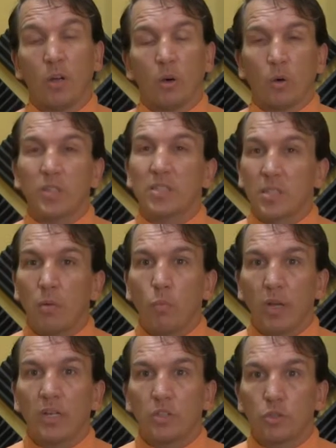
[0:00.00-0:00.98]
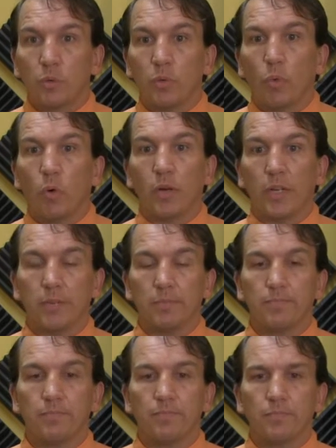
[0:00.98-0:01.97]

or in some way it's rewarding.